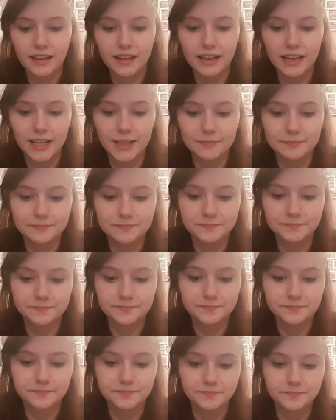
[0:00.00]
I'm
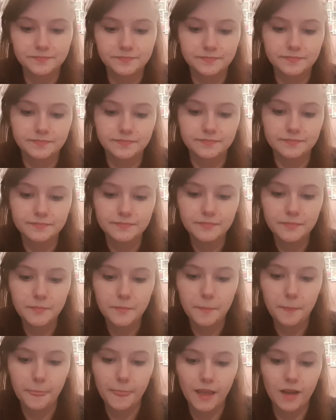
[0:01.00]

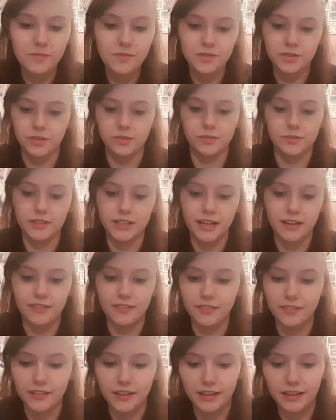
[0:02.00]
just going
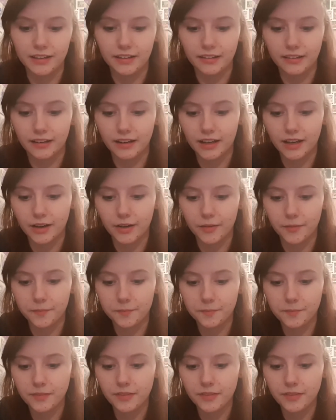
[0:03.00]
down with these now.